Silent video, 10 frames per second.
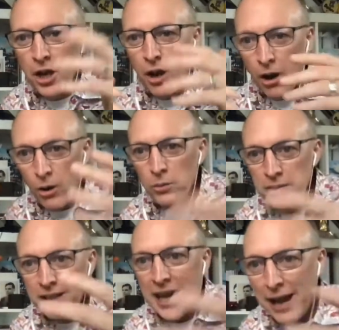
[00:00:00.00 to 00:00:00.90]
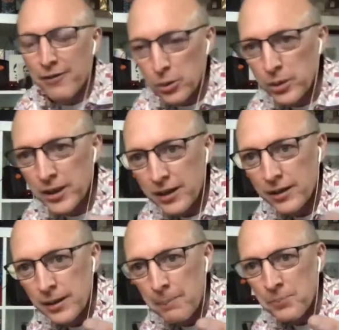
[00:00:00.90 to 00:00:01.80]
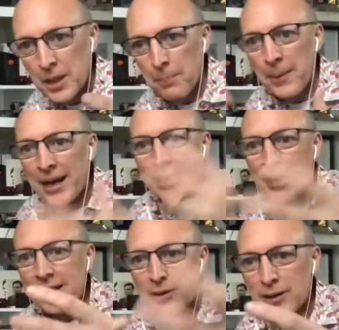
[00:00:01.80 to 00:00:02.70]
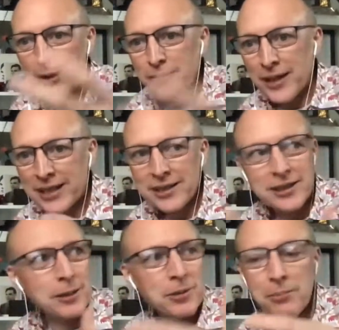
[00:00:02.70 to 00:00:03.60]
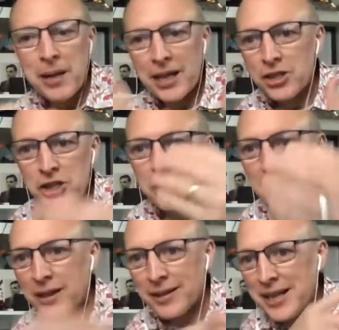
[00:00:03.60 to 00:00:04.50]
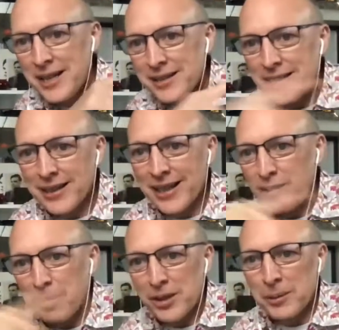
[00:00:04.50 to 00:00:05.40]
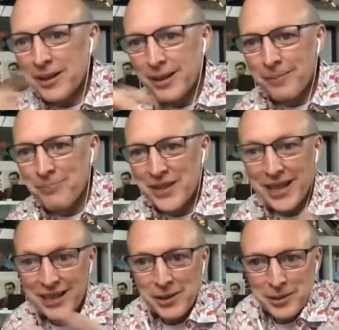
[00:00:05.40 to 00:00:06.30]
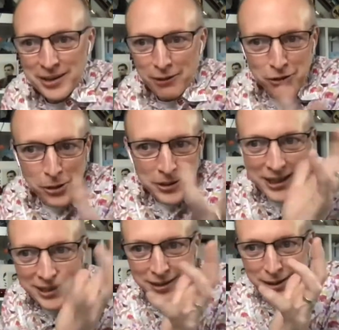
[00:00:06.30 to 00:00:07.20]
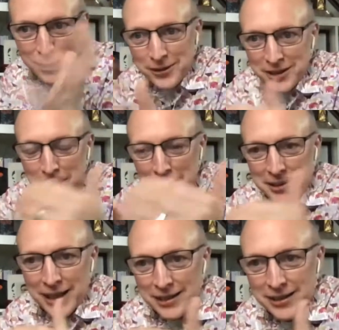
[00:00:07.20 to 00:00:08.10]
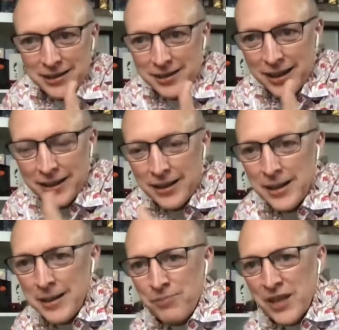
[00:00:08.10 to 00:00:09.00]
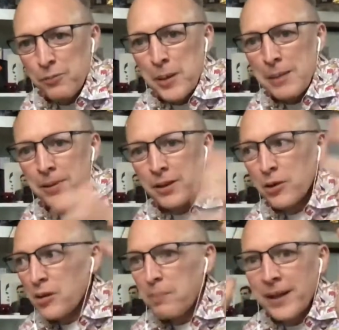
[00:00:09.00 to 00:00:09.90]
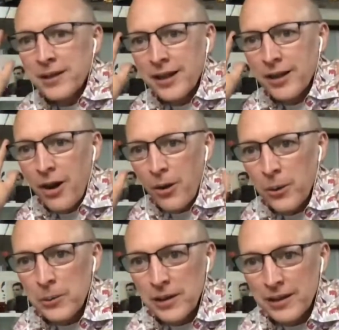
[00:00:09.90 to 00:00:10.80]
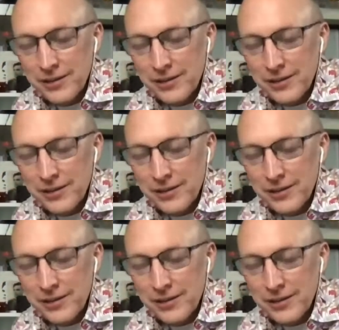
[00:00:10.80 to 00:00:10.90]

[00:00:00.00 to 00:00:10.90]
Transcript: only ever work on the back end stuff, like in terms of making sure that the links between the, like you said, the Fortnite server and all the data is there. You have people who spend their whole,